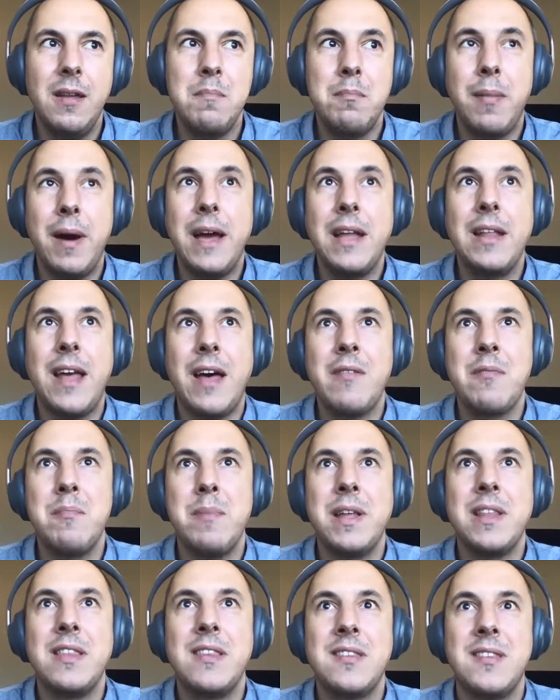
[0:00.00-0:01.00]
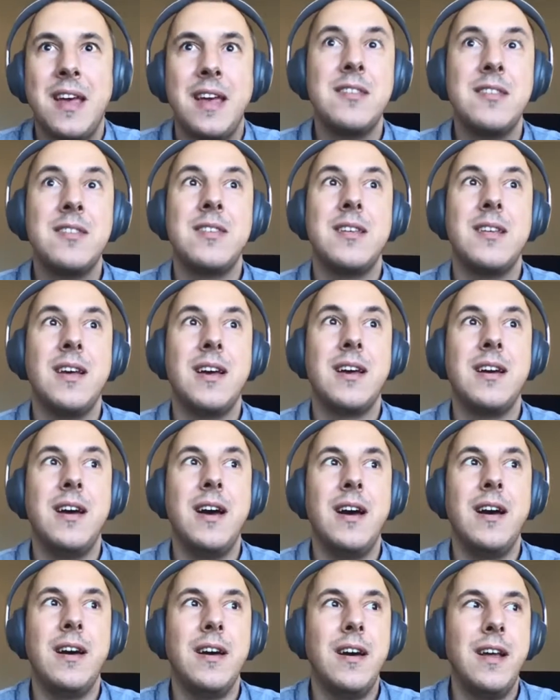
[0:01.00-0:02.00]
it might have made sense,
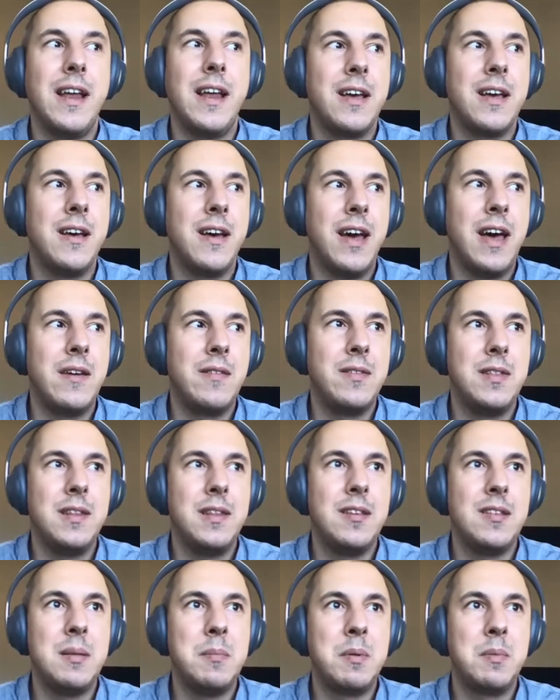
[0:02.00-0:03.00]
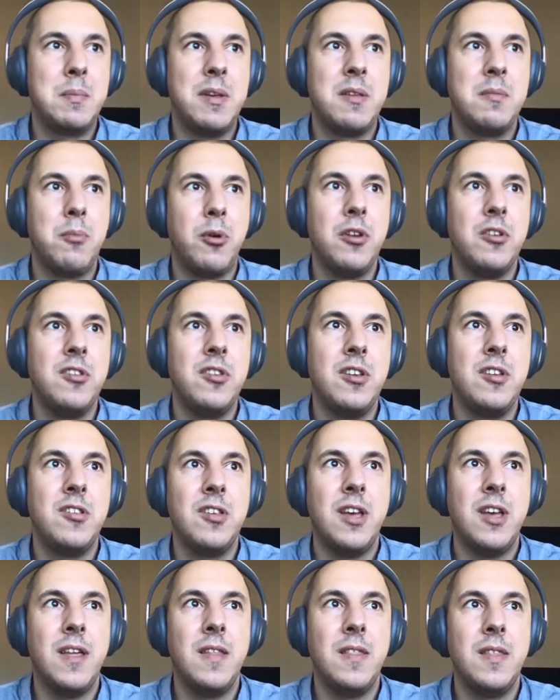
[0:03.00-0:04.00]
like have these namespace
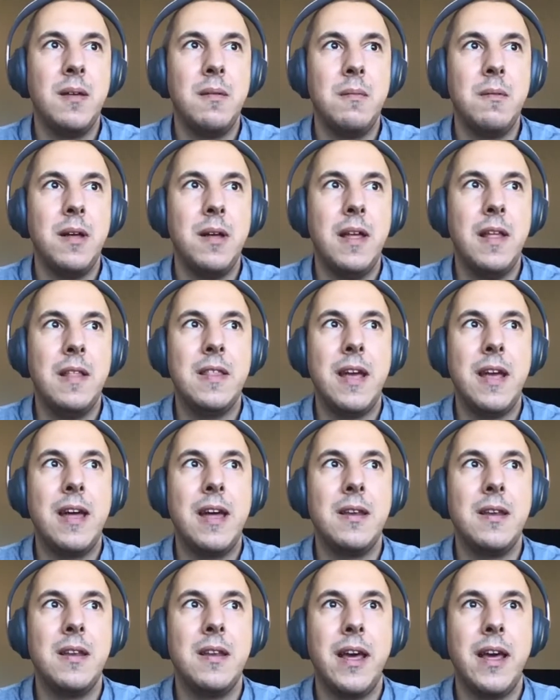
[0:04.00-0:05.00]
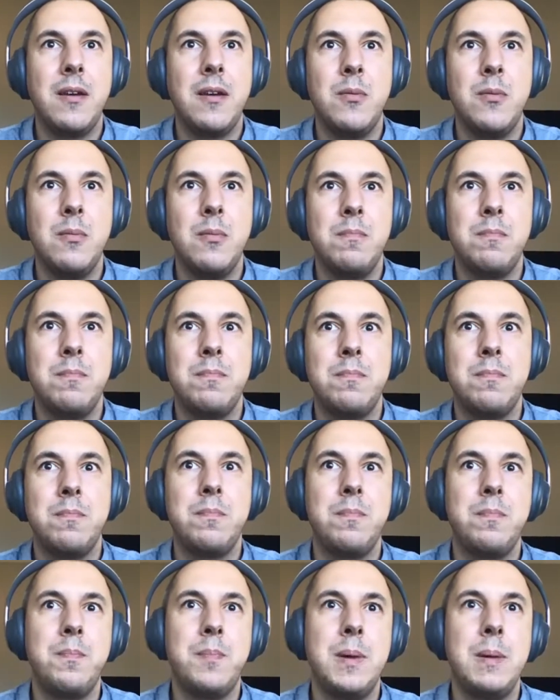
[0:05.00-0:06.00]
policies, and then like
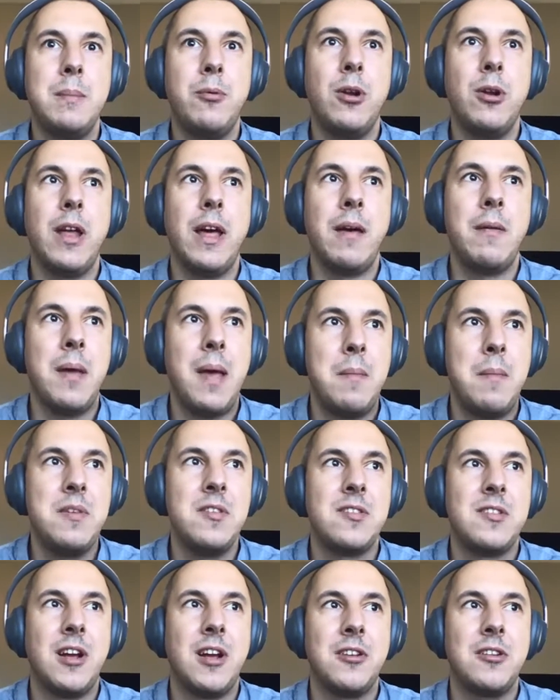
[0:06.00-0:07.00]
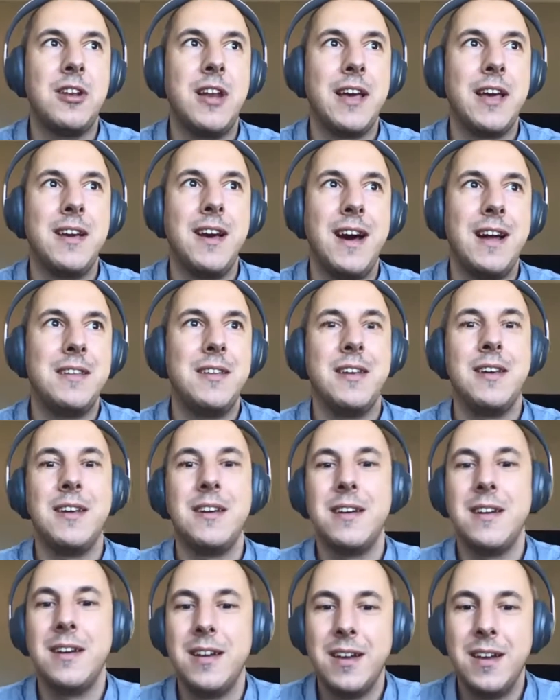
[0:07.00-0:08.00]
people have been started like
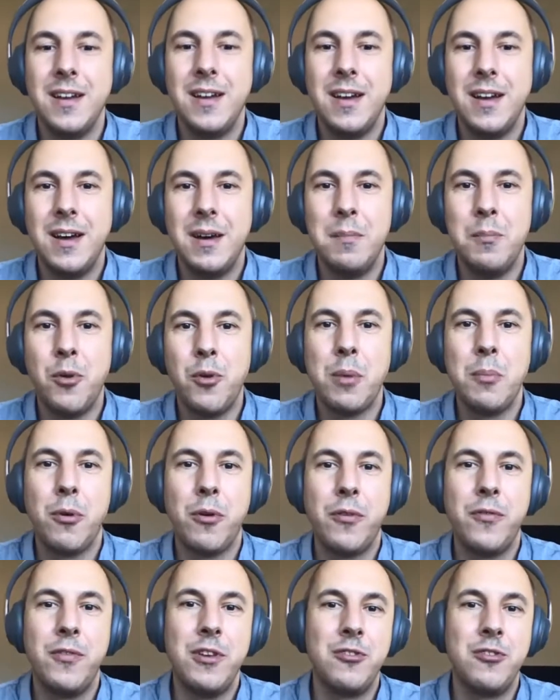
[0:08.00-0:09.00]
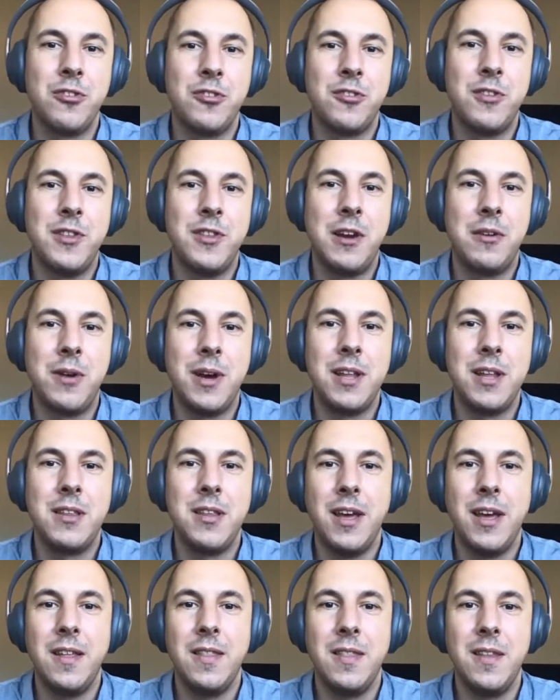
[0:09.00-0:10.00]
adding more and more features there,
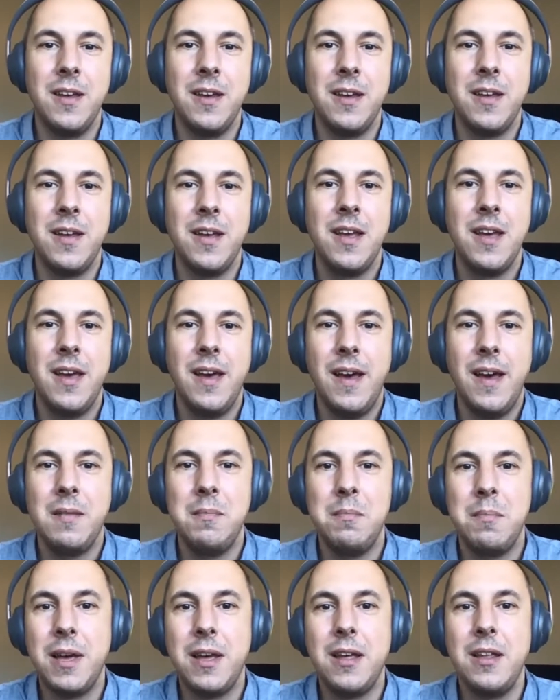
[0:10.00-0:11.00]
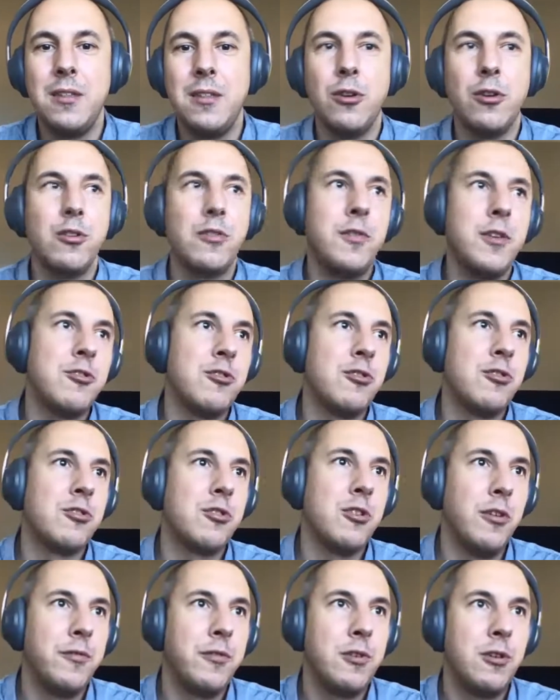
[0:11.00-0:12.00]
right? And making those
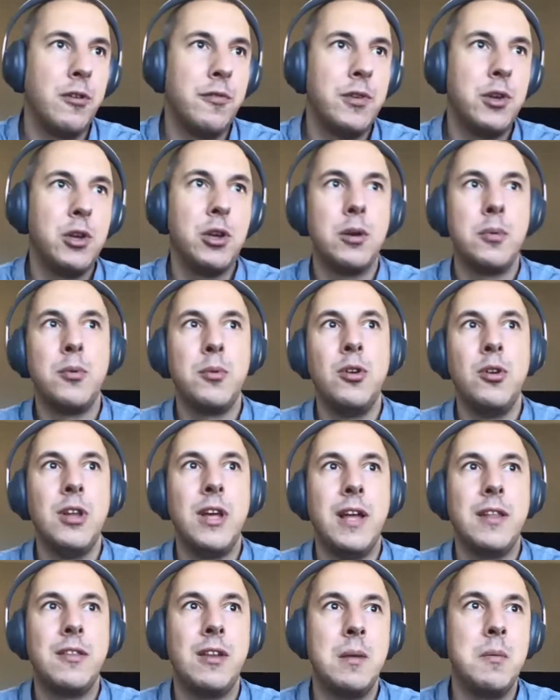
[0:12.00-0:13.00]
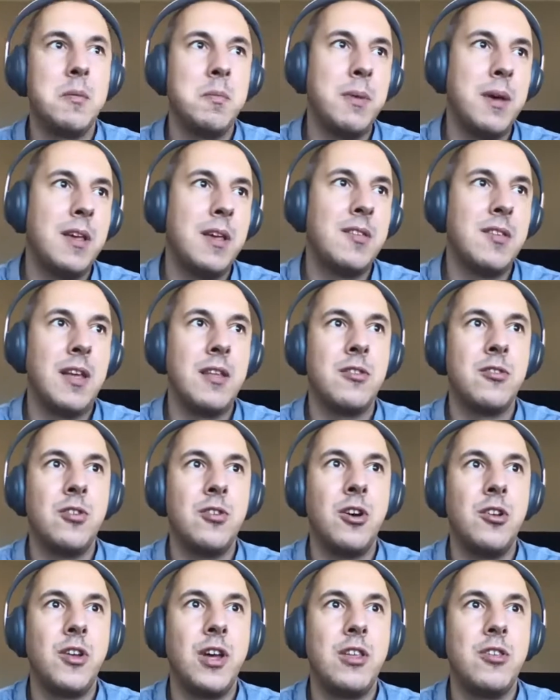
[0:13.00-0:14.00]
features configurable at the namespace and
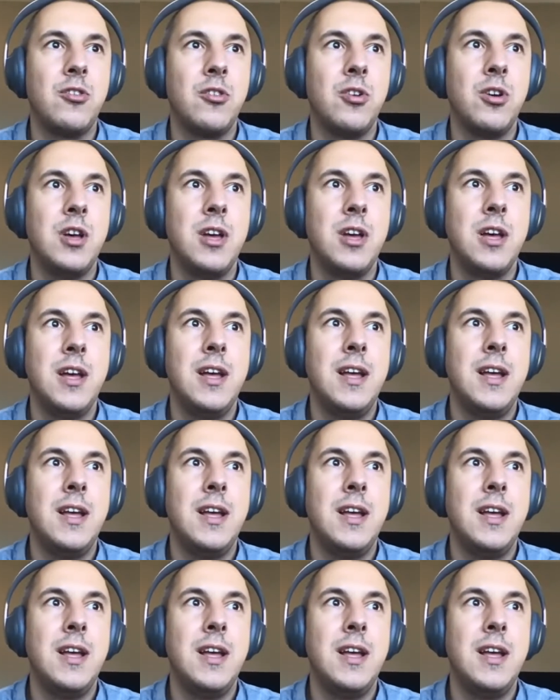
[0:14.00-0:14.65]
so on, right? So